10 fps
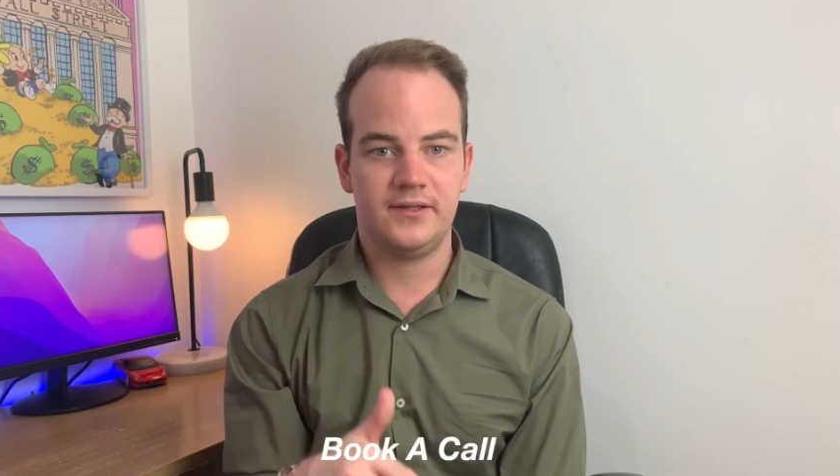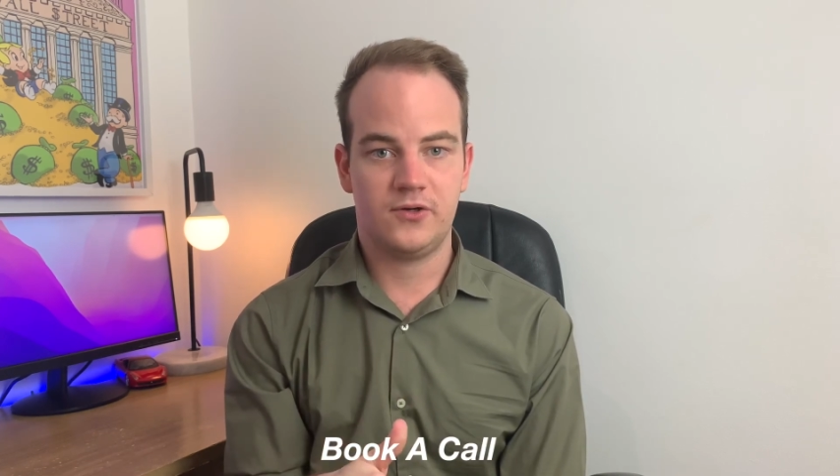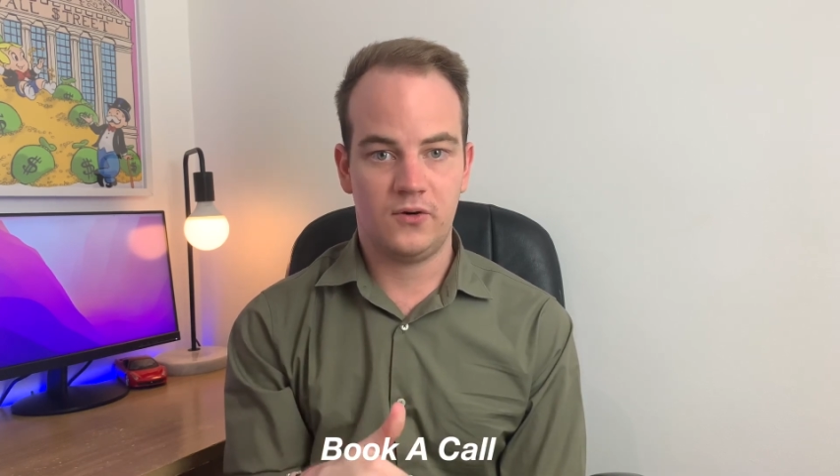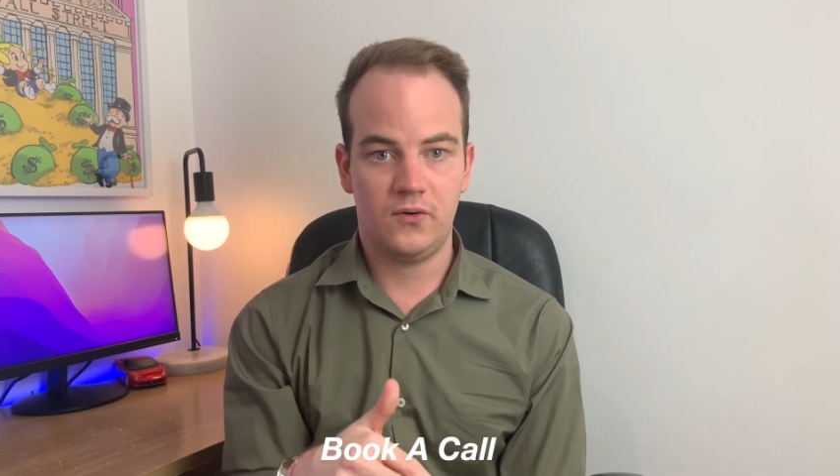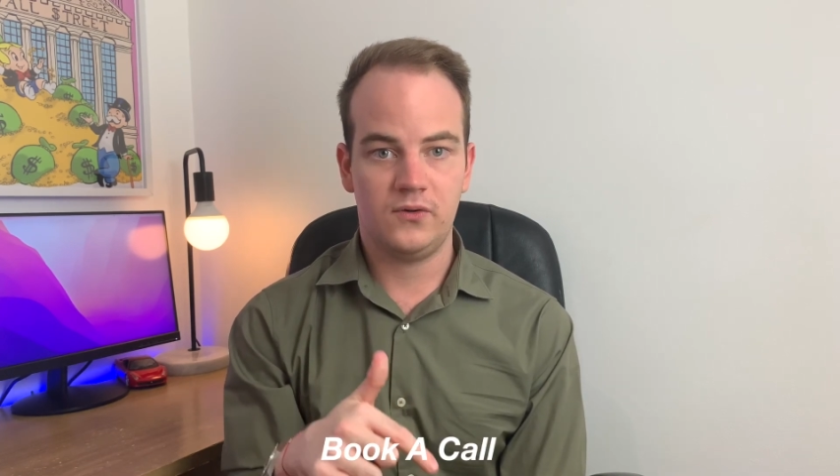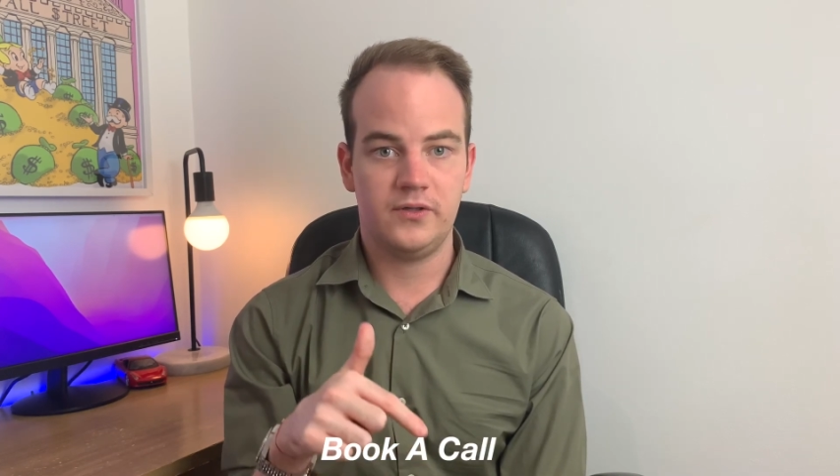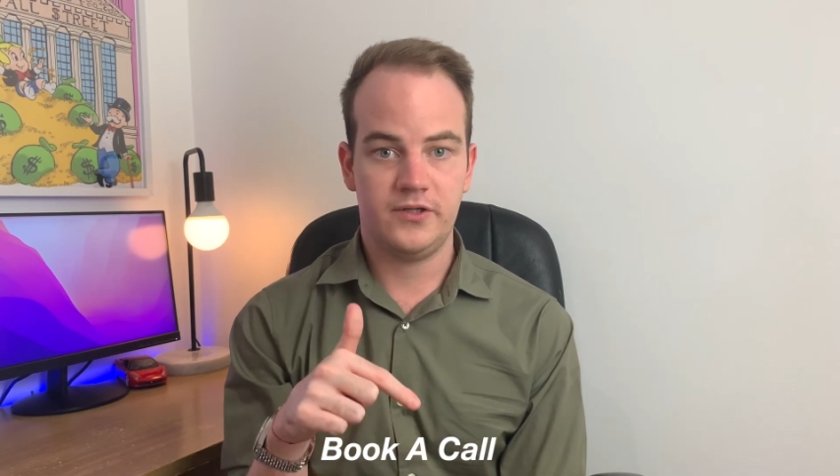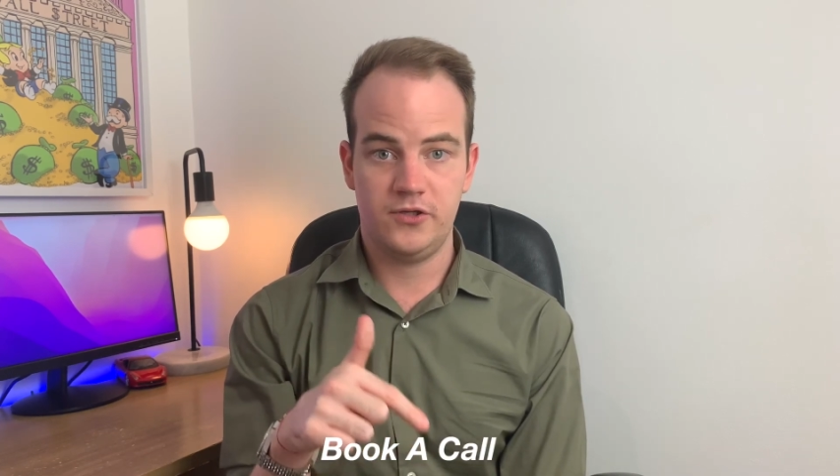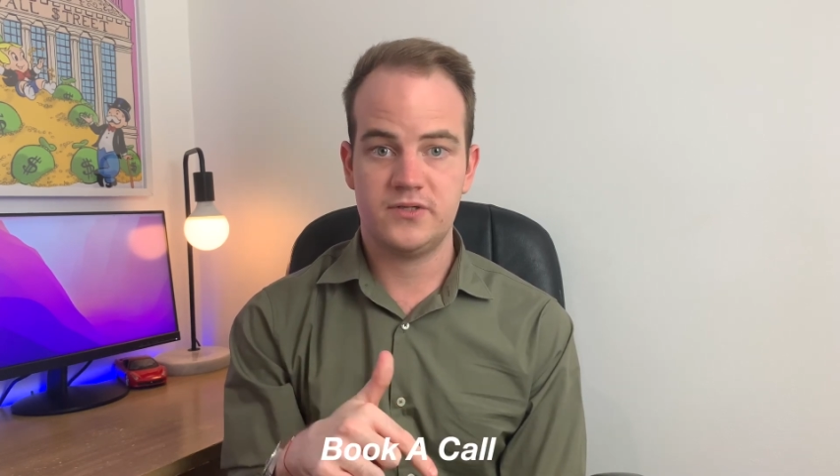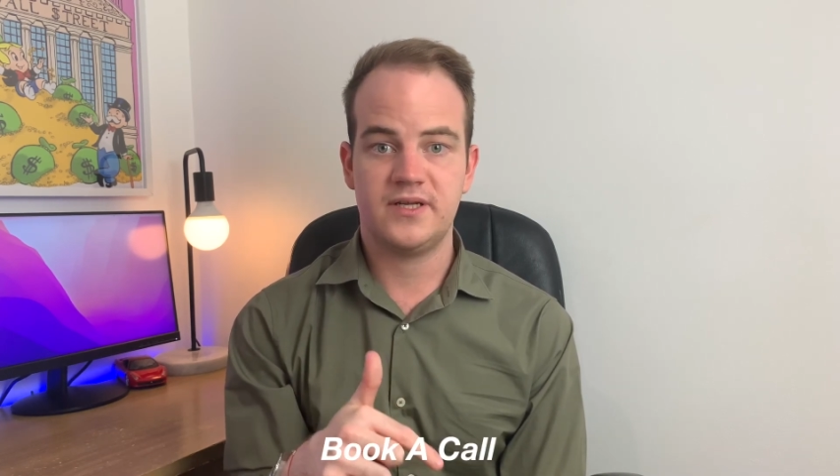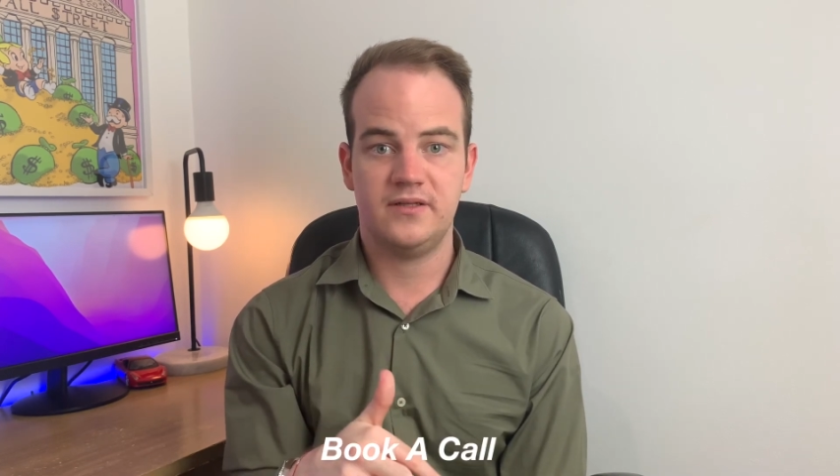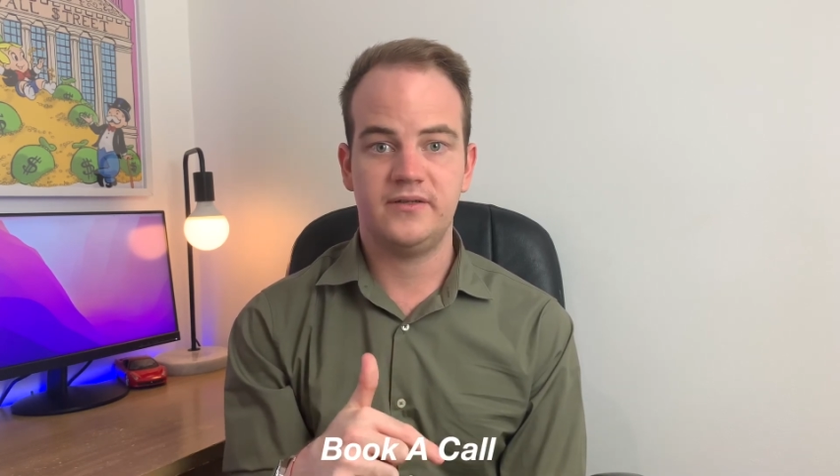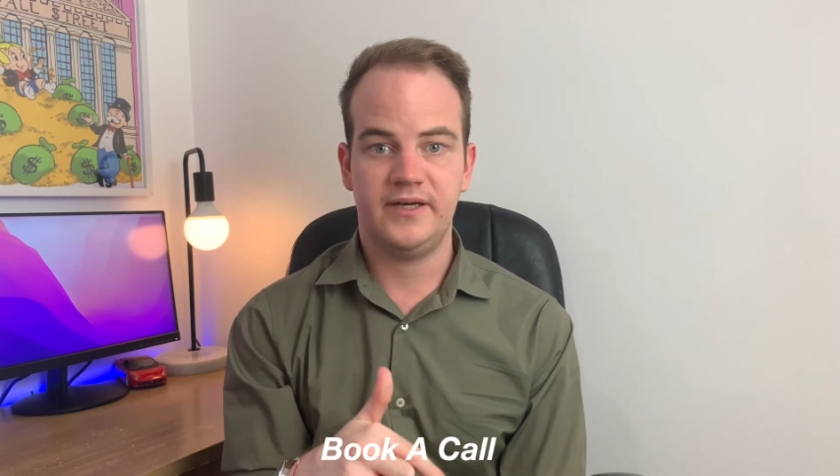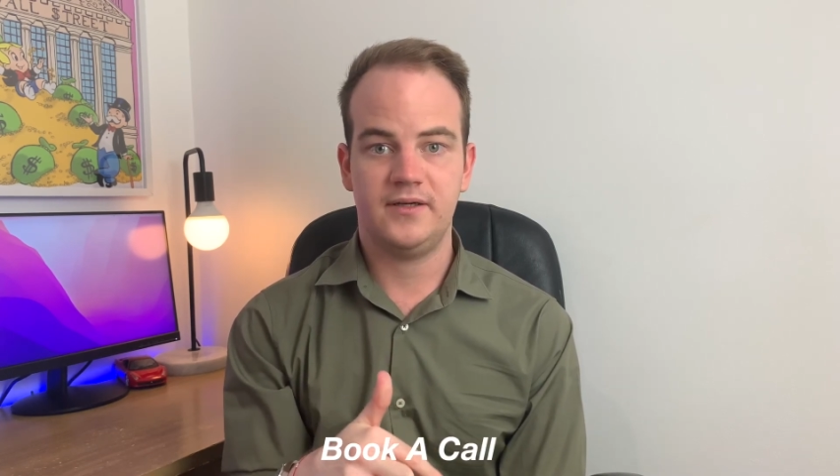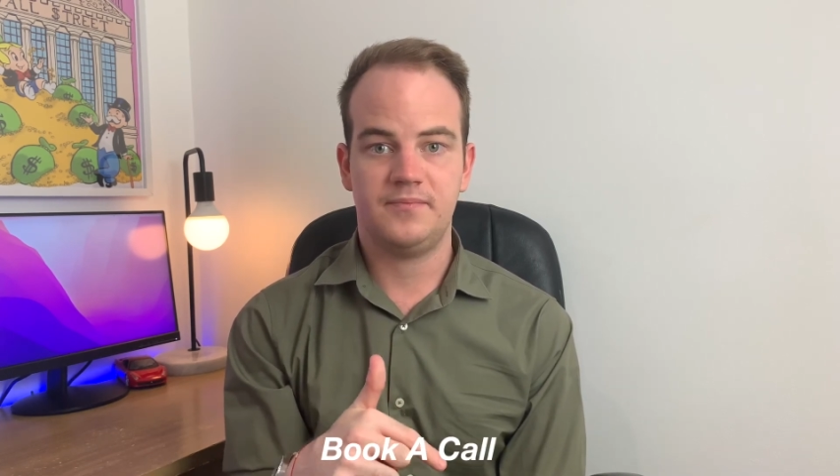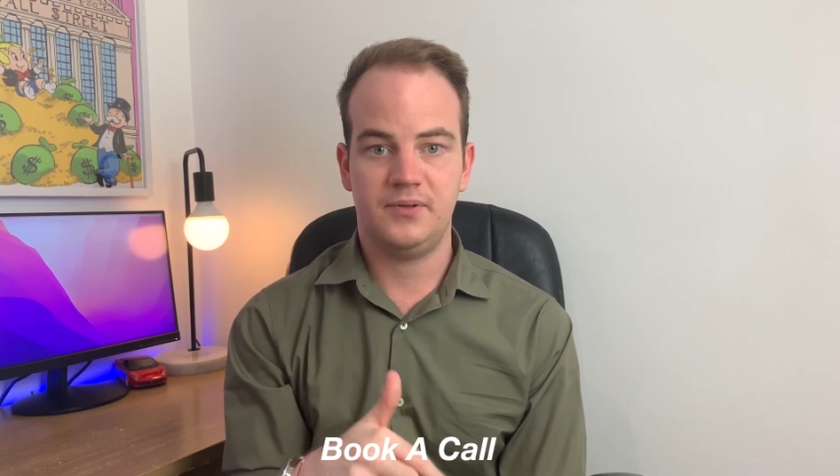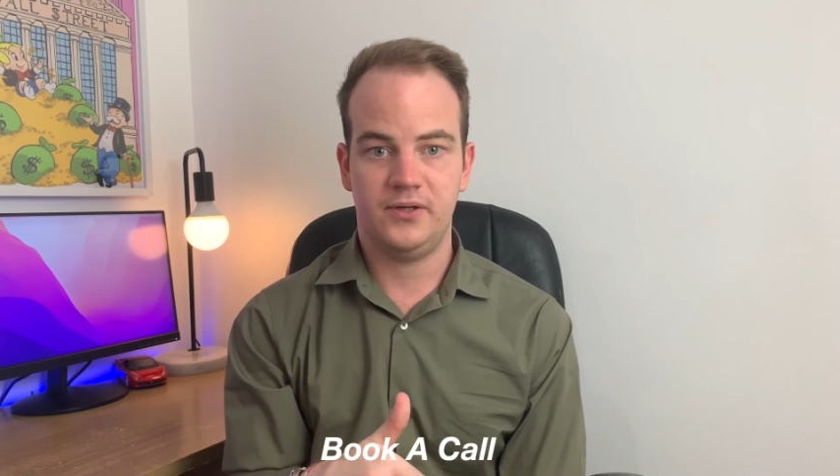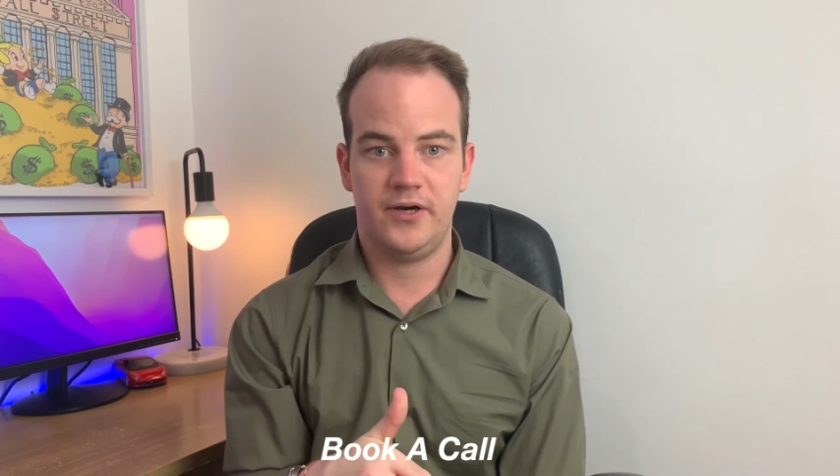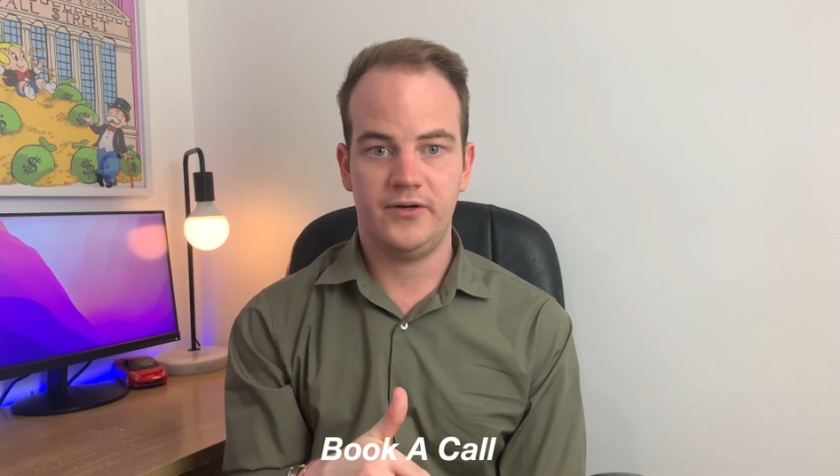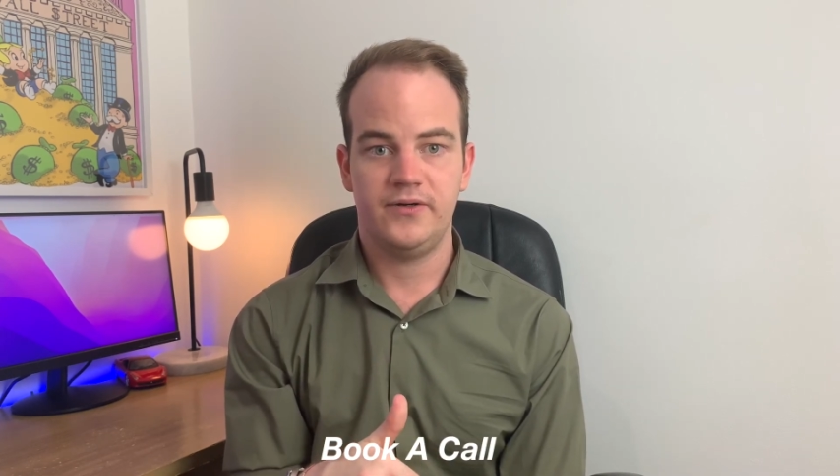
call using the link below.